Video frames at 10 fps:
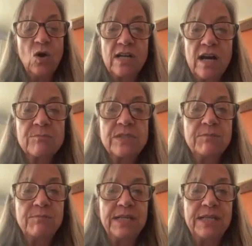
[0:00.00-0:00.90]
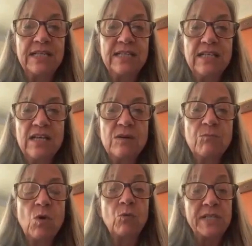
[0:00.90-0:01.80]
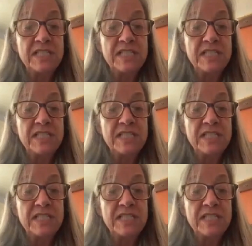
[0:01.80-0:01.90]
will come to be more